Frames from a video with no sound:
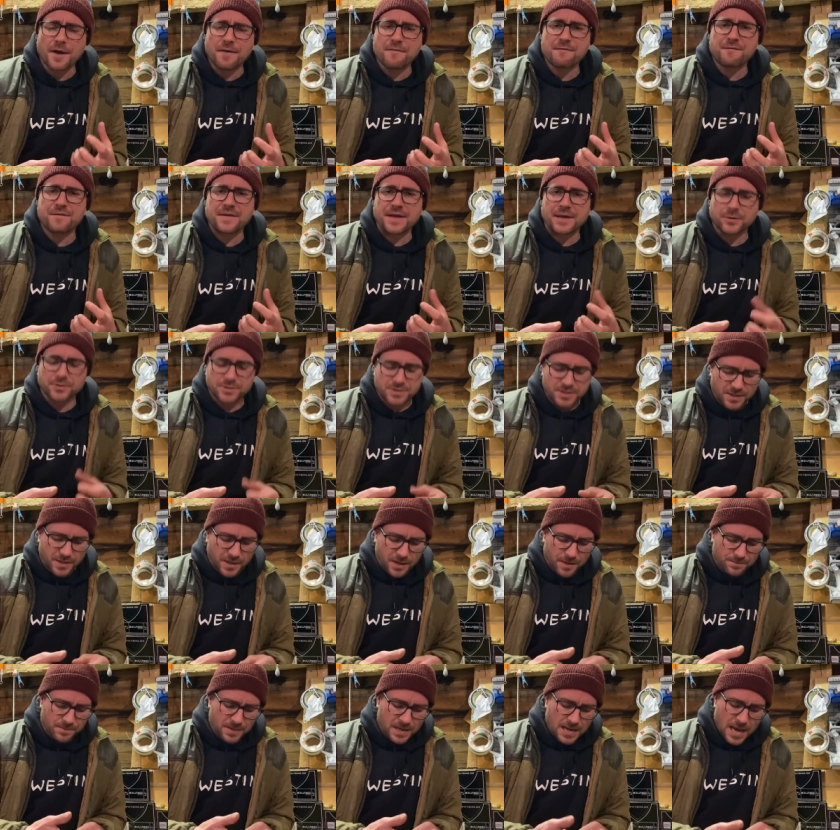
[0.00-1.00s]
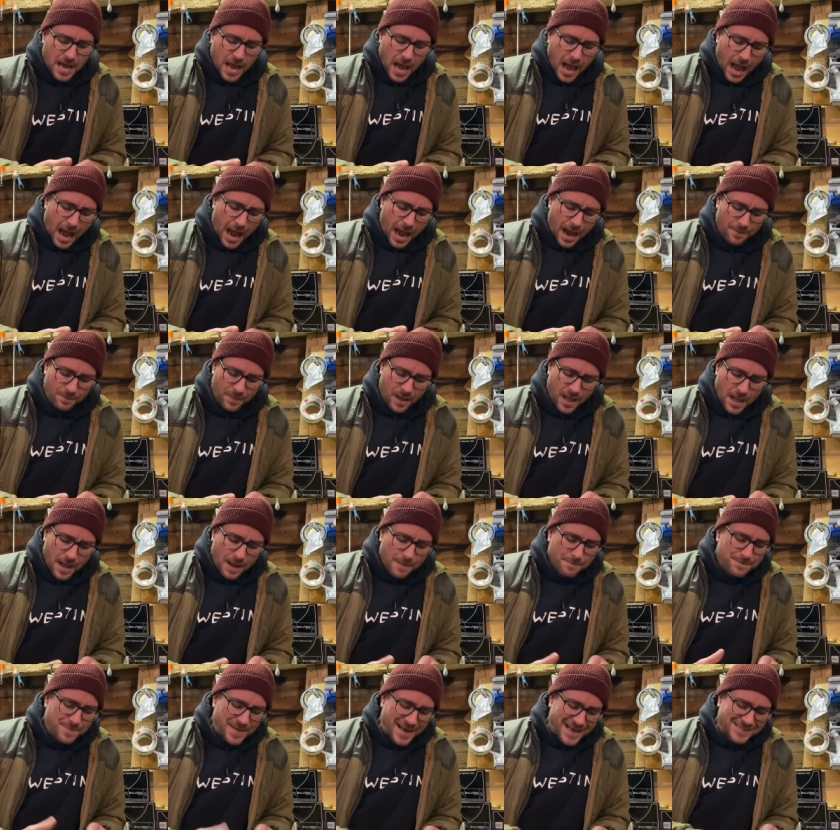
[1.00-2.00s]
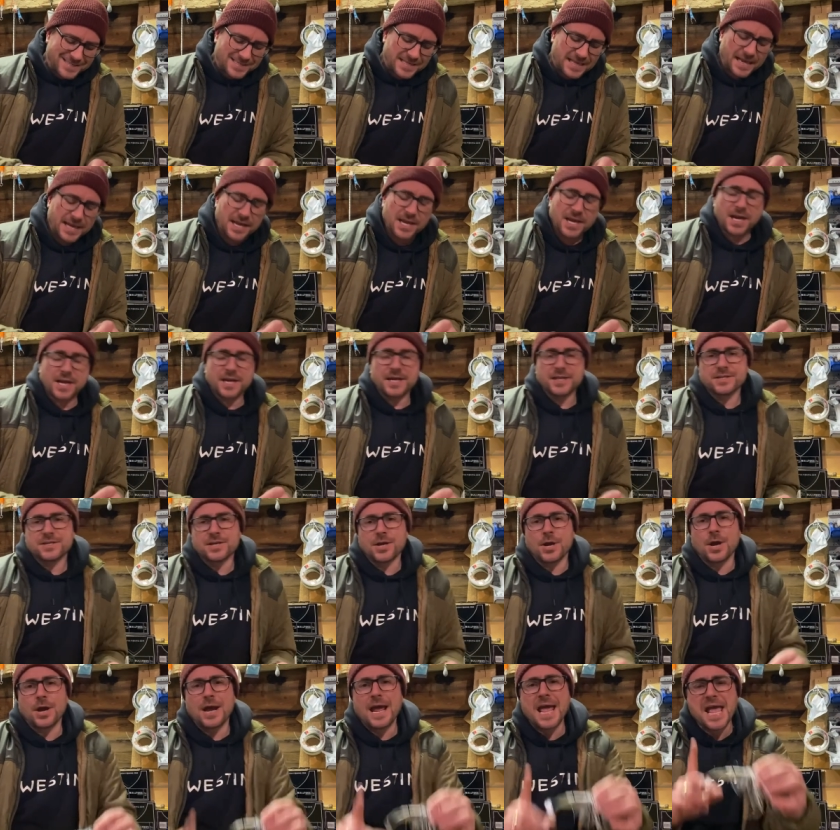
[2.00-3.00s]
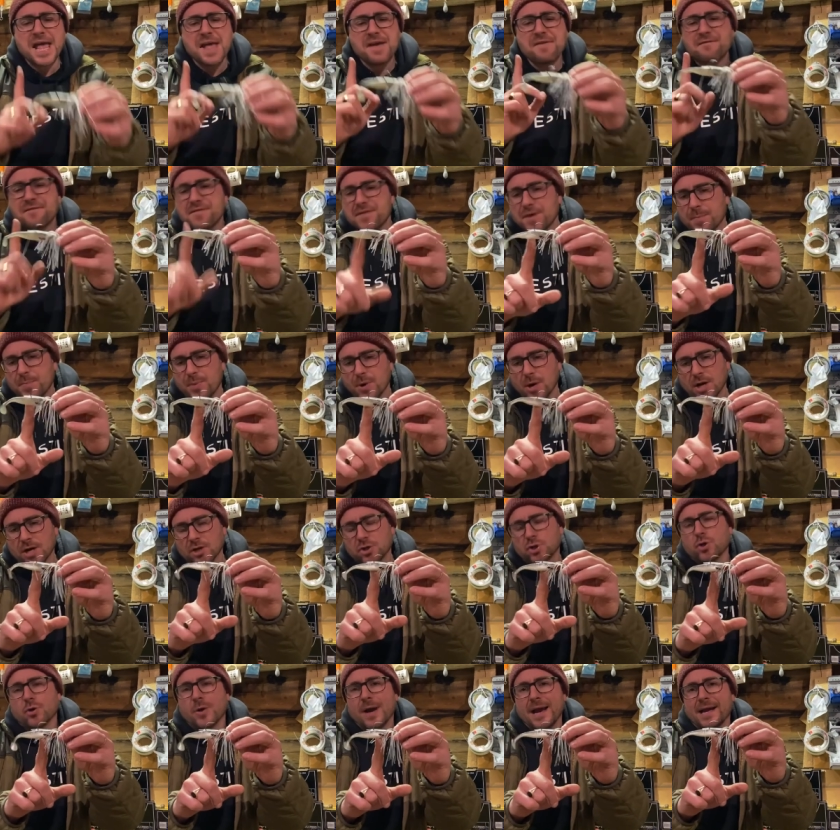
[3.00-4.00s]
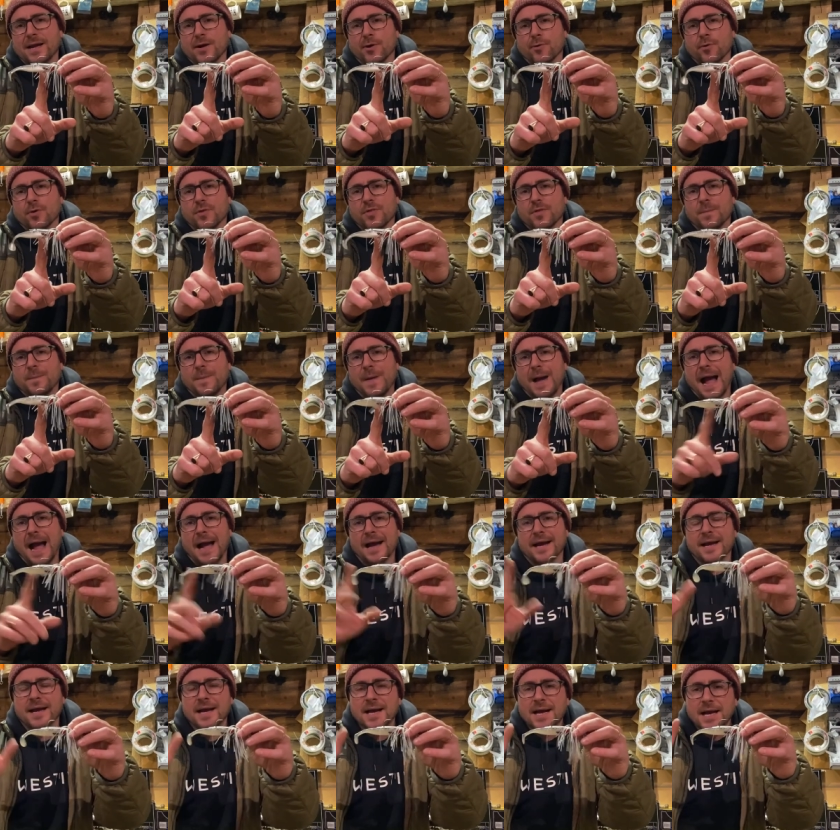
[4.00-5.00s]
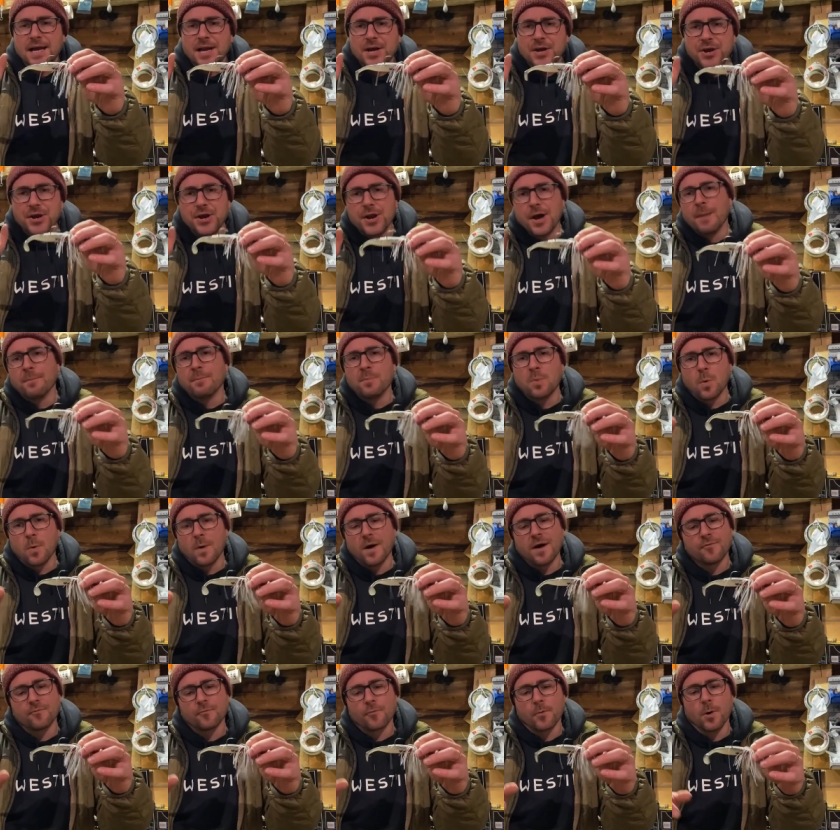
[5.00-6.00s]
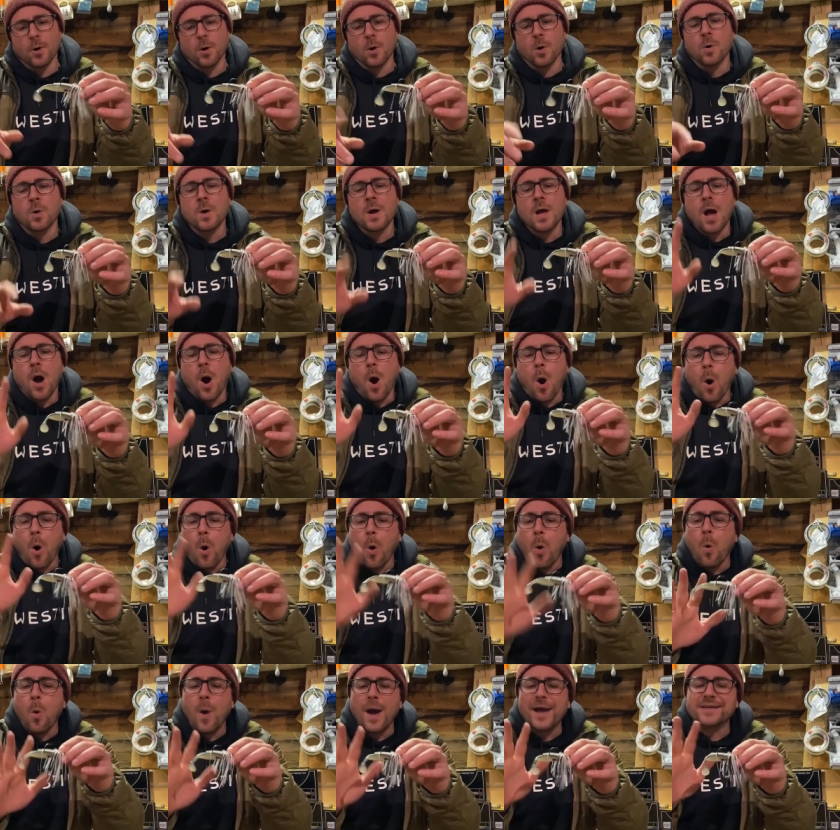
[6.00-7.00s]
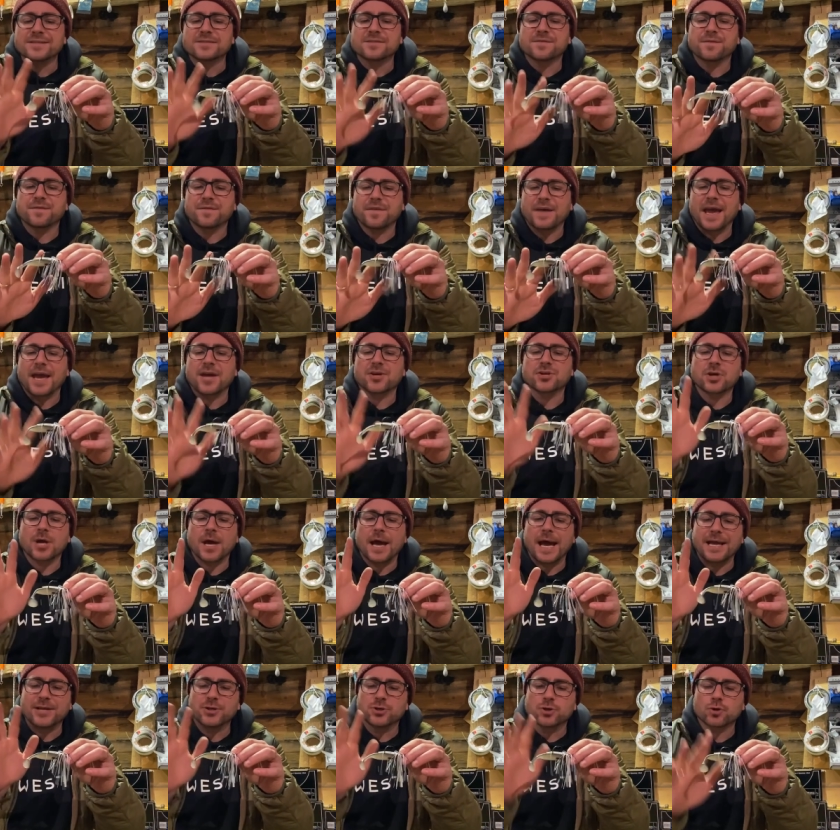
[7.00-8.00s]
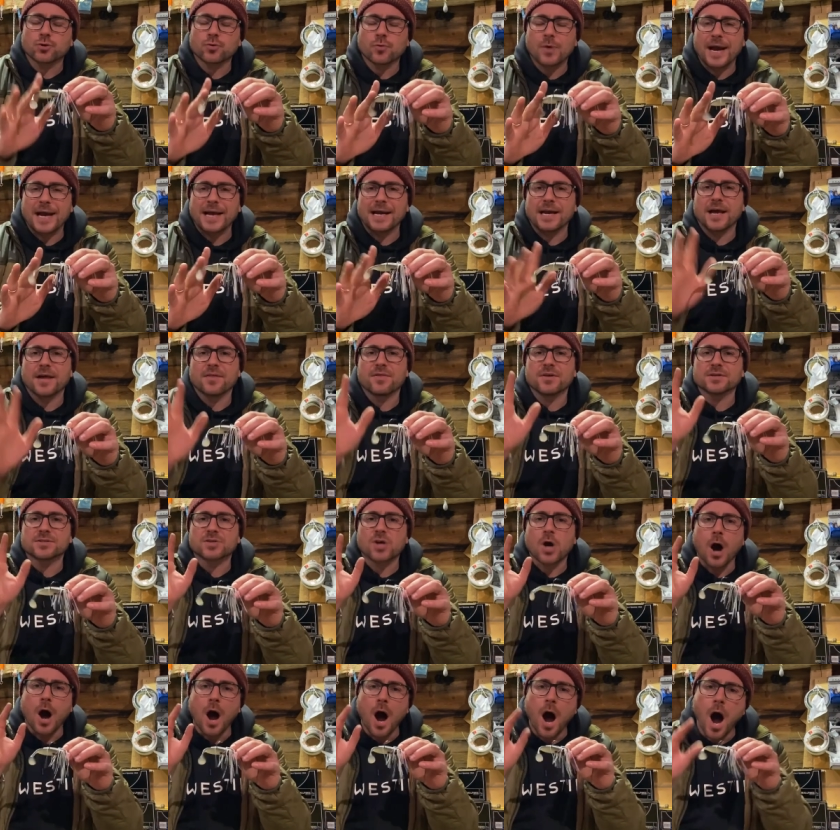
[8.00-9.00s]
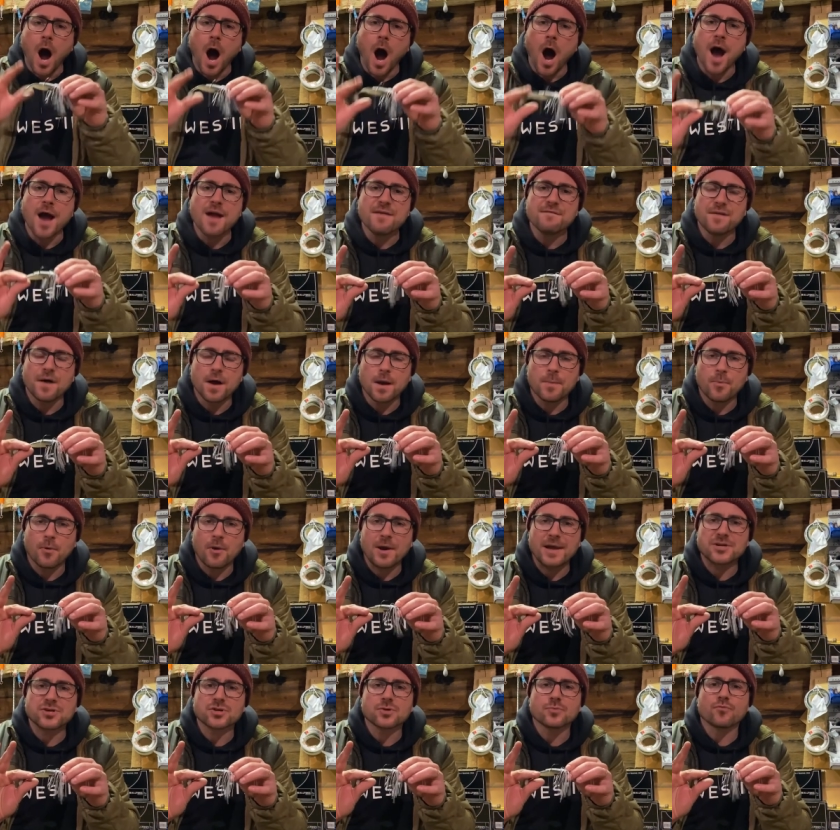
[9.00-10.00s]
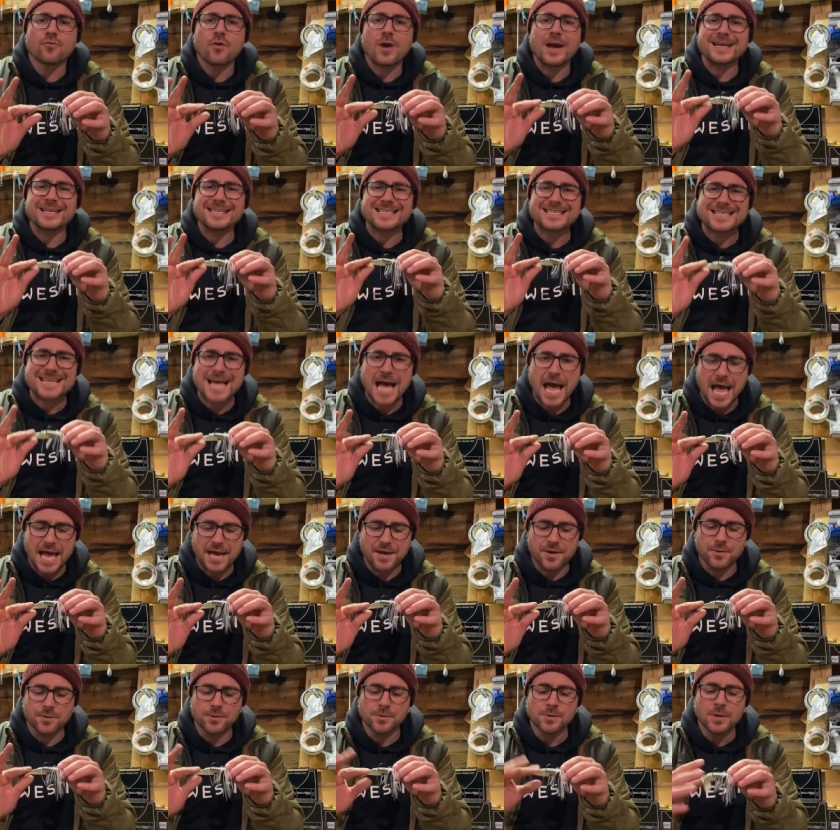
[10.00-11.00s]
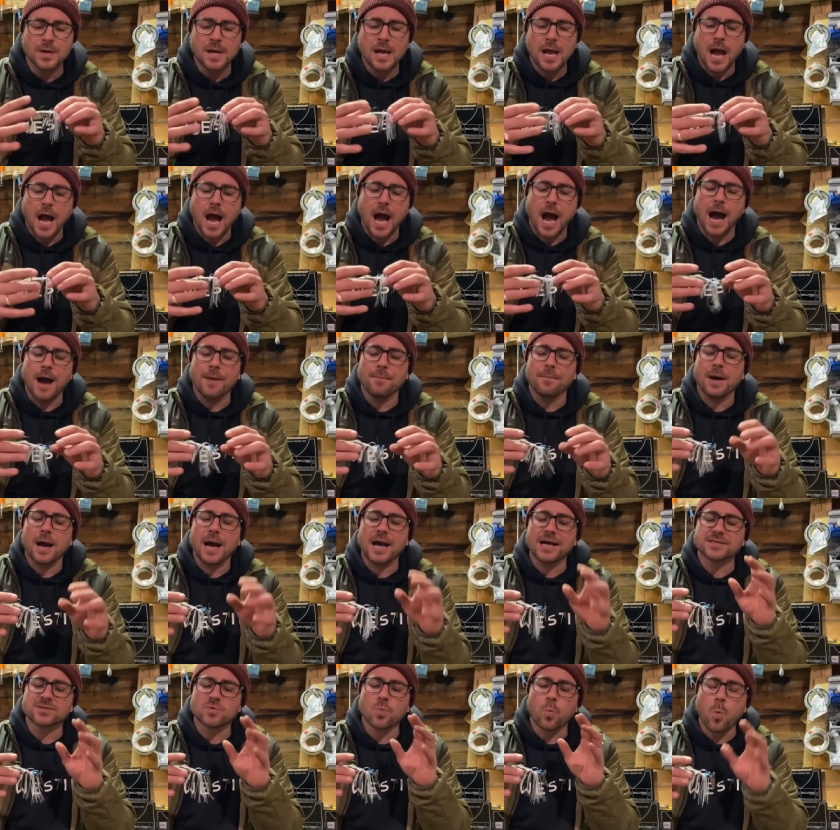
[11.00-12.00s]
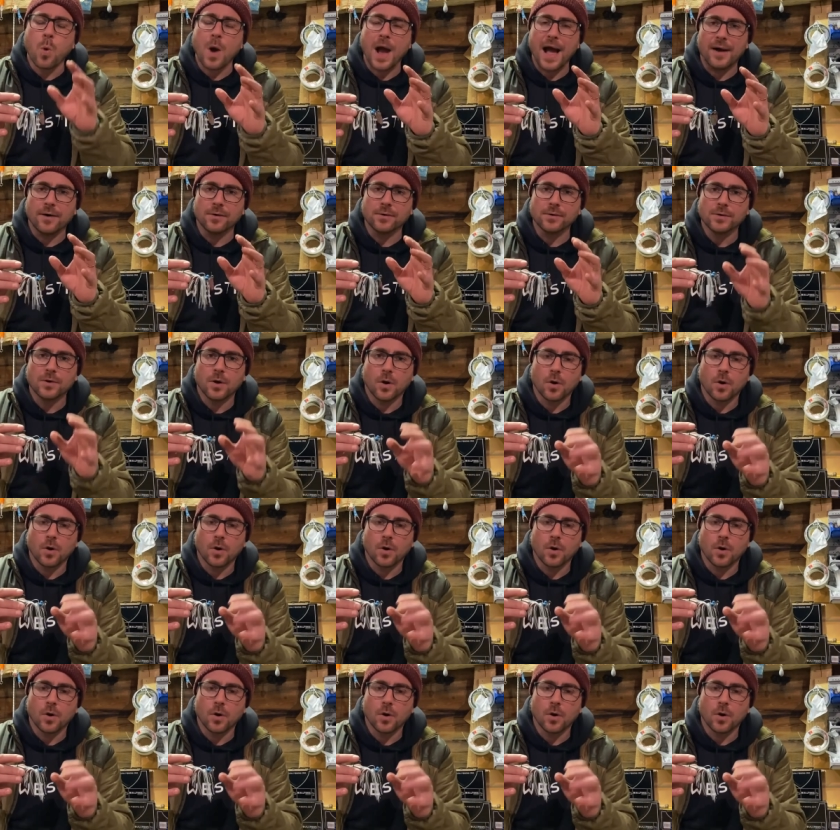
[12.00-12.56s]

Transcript: feel to them. Best thing you're going to do if you put a trailer on the back, number one rule, always fish a trailer that's got a high vibration rate tail as well.